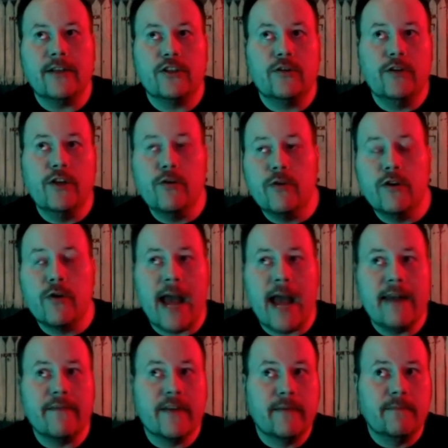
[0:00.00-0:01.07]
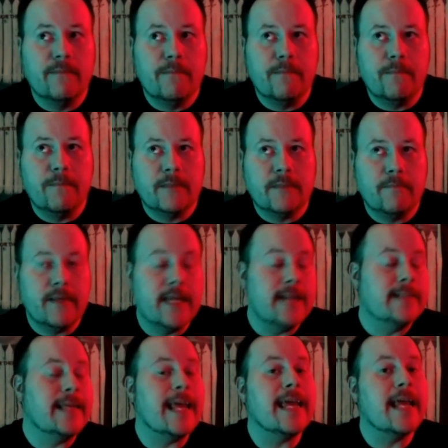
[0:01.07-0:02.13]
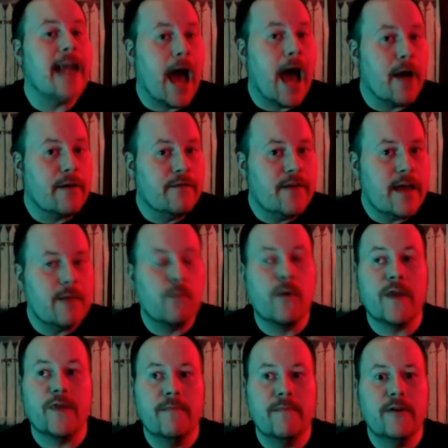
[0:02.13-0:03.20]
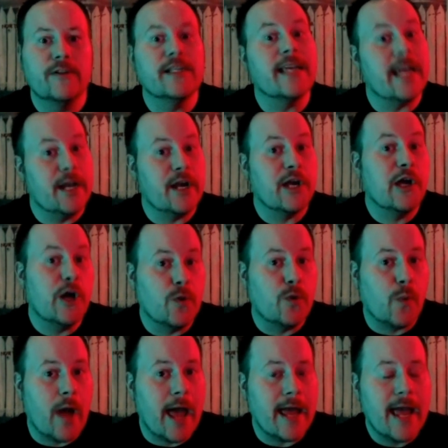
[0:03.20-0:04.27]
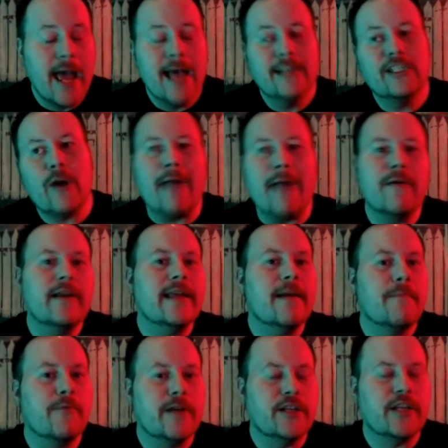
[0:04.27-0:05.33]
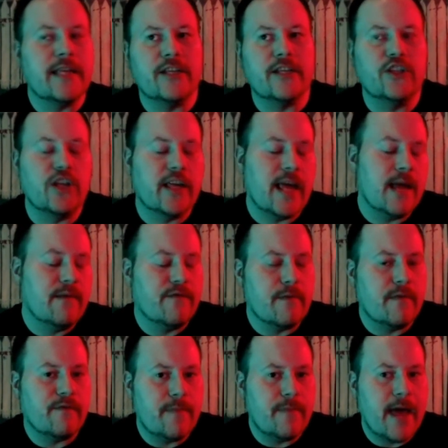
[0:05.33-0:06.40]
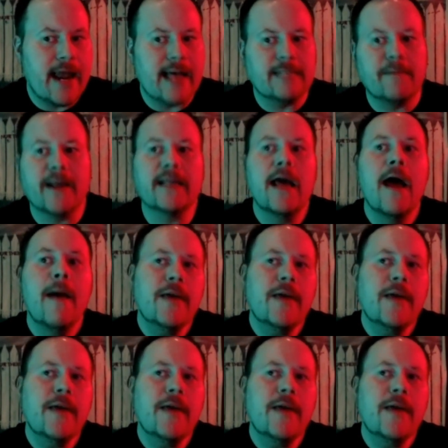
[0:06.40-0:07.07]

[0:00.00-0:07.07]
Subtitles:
You kind of get taken out of it with the music in a good way. So I really appreciate that she came from it from that aspect.